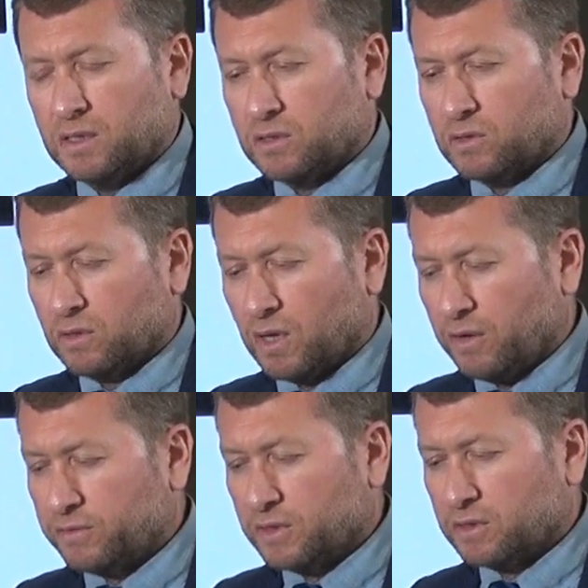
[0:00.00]
So
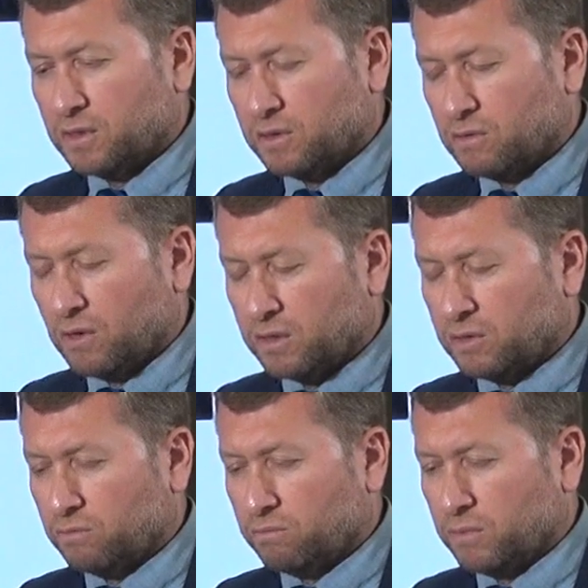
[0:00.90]
after the
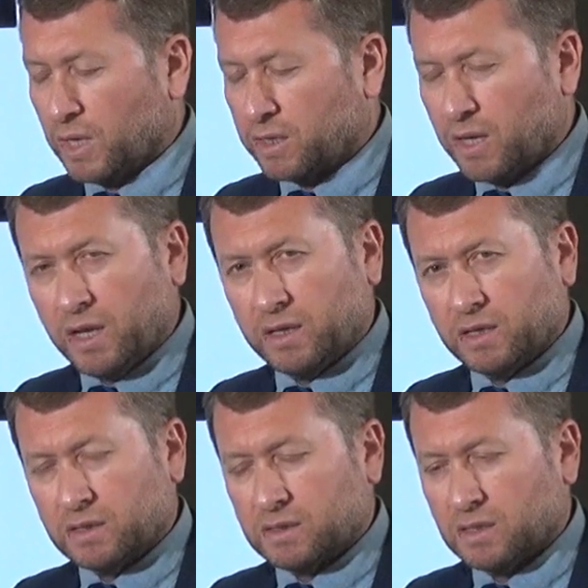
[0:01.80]
quantum
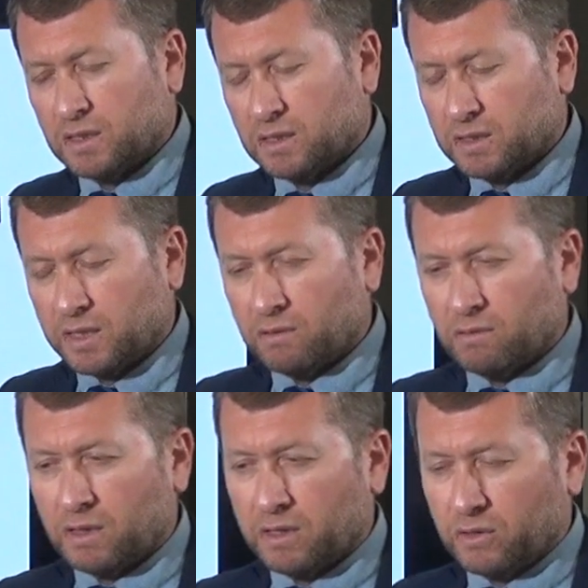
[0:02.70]
mechanics
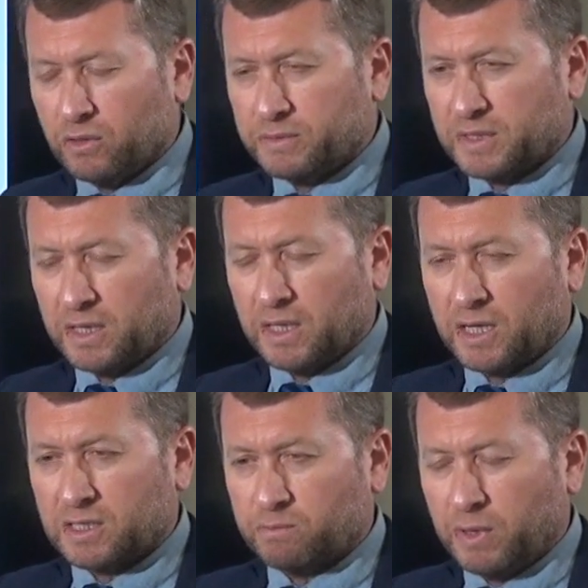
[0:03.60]
developed and
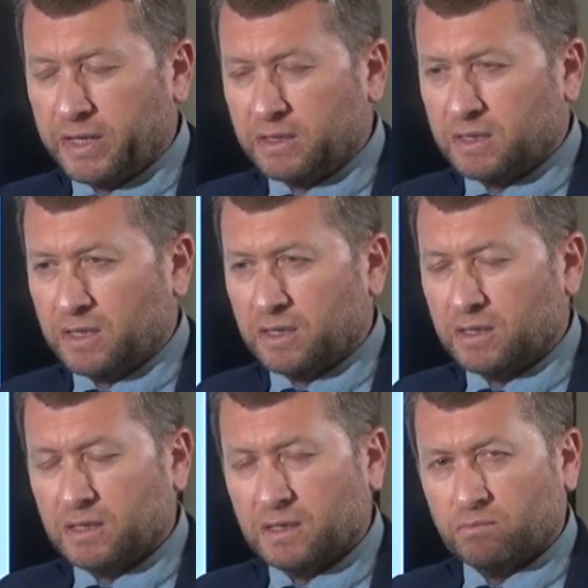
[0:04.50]
explained
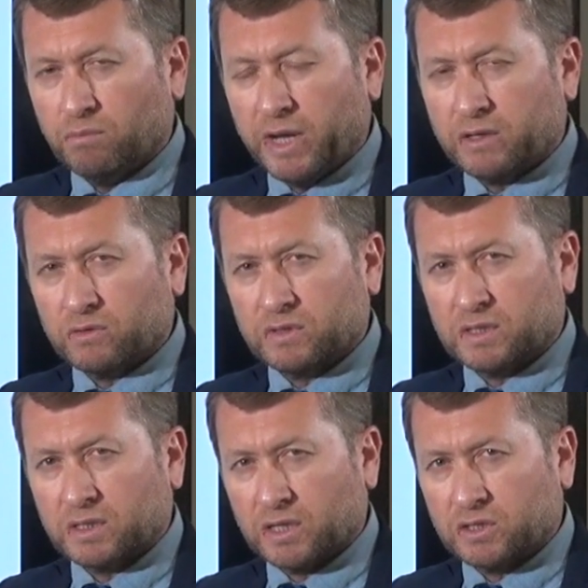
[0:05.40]
the
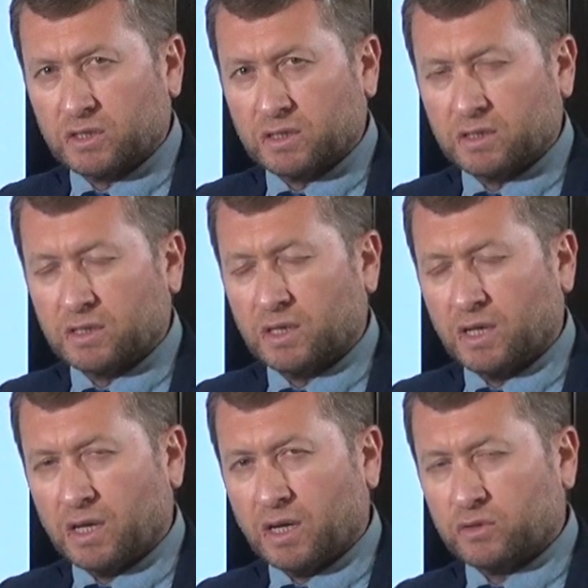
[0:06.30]
microstructure
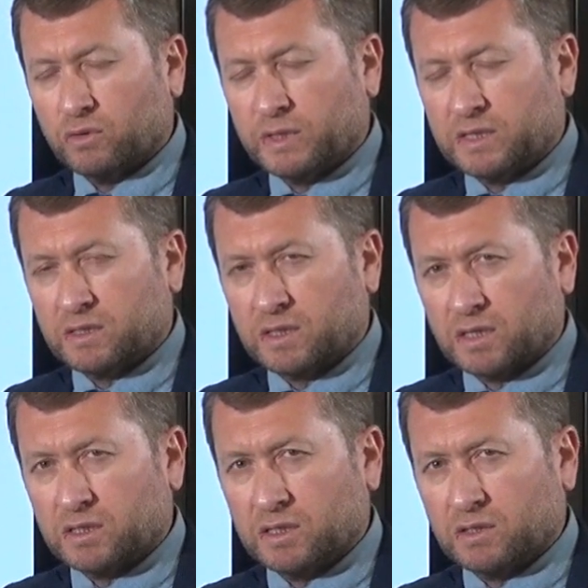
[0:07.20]
and atomic
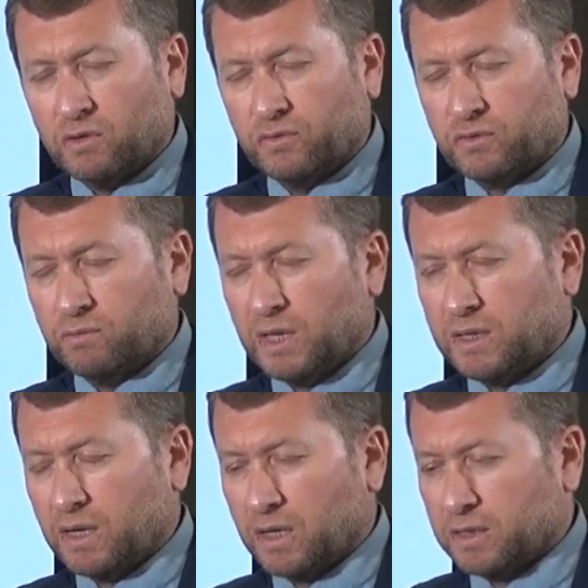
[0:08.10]
structure of the
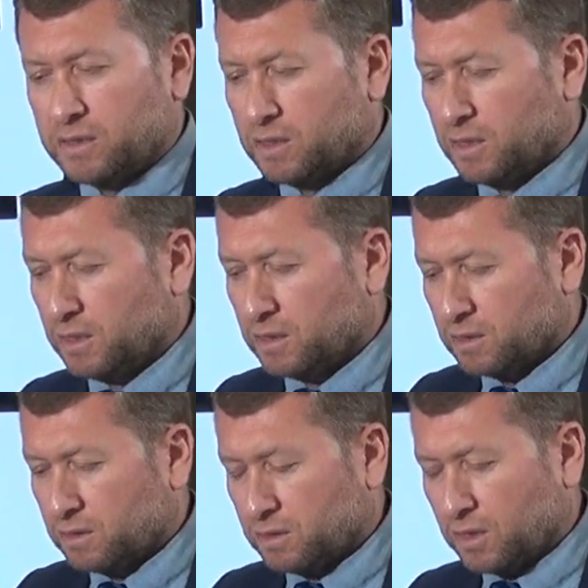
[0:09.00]
materials,
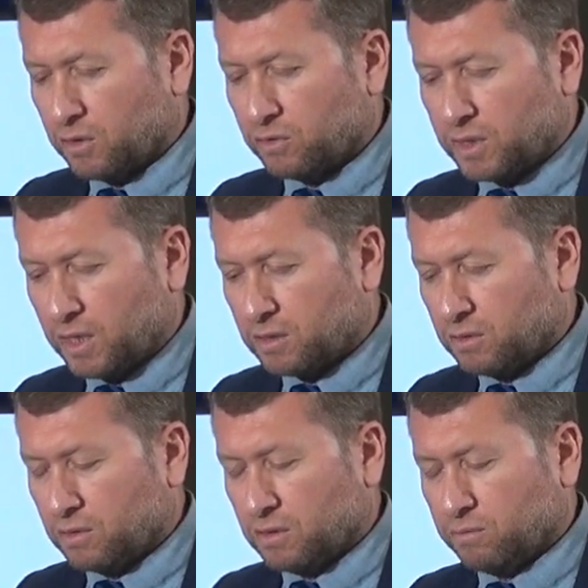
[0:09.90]

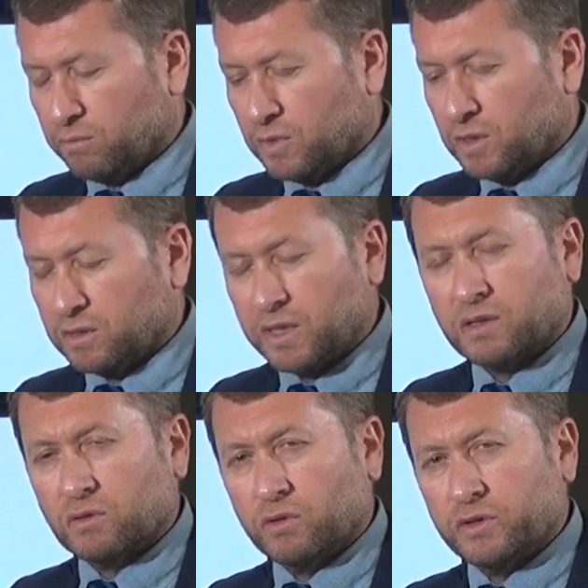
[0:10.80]

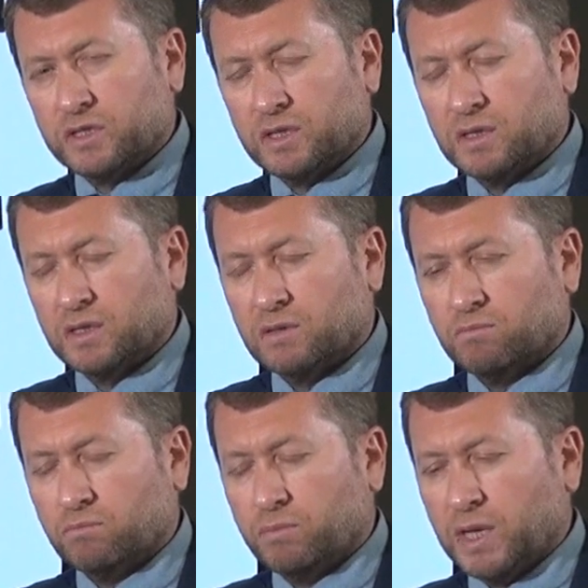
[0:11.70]
nanotechnology
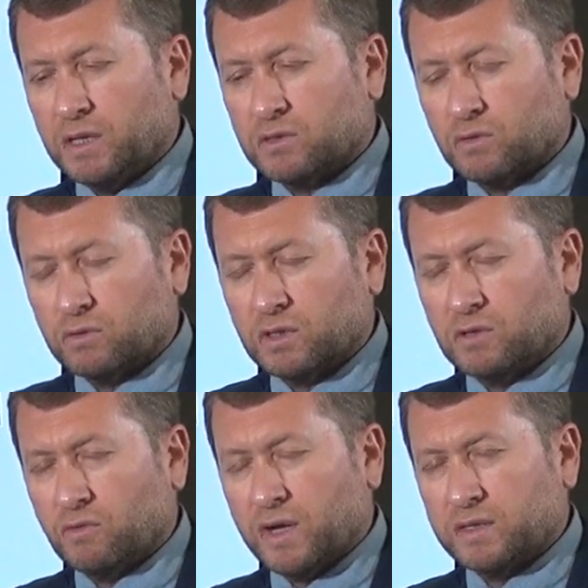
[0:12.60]
based on the
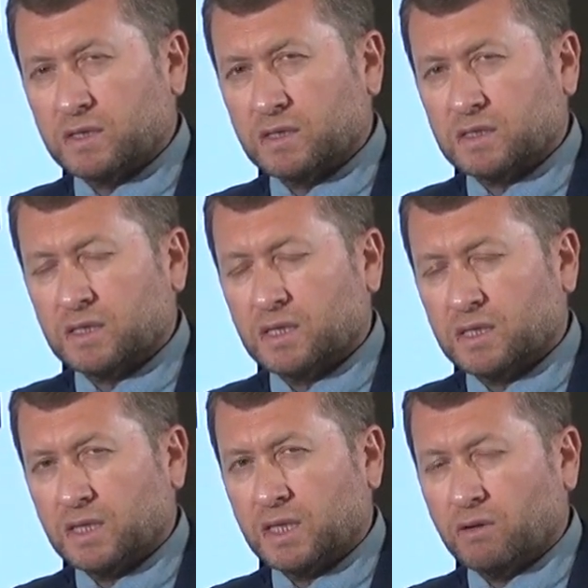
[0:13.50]
devices
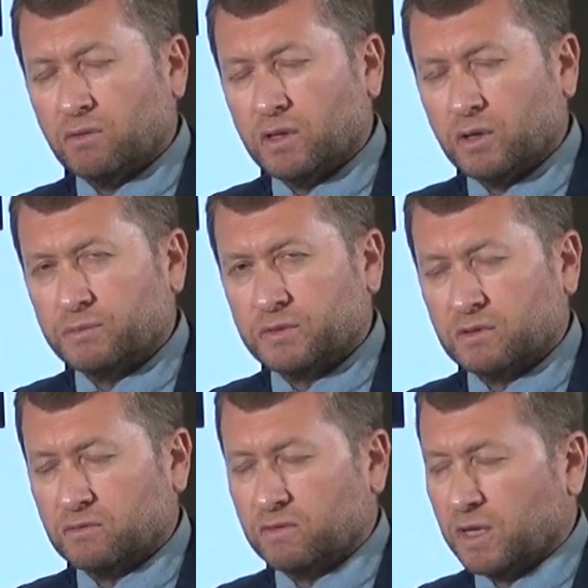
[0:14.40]
developed
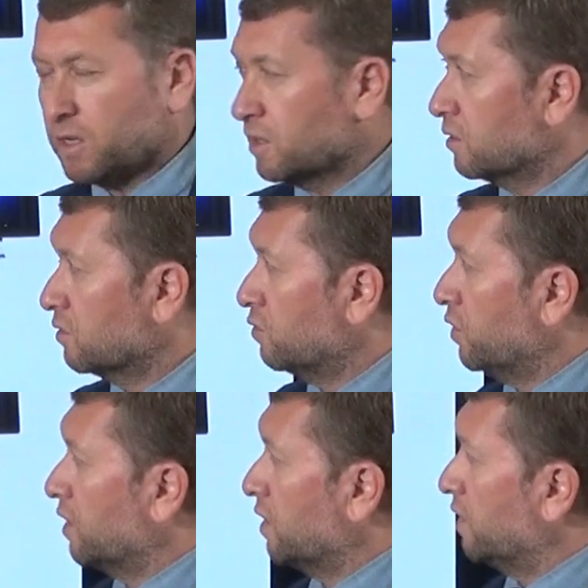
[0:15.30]
very
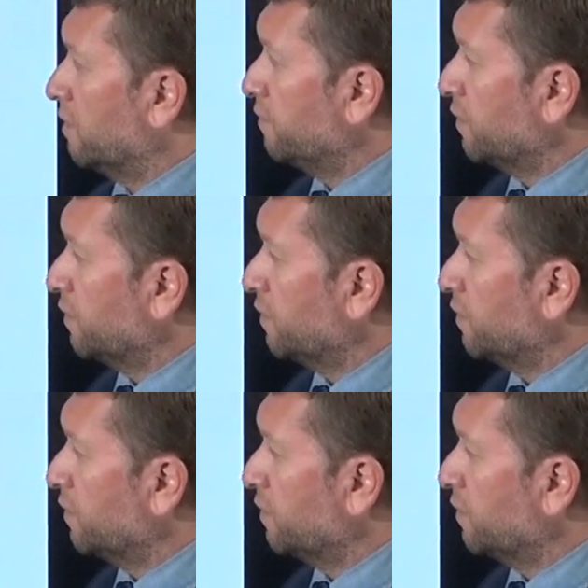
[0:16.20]
quickly.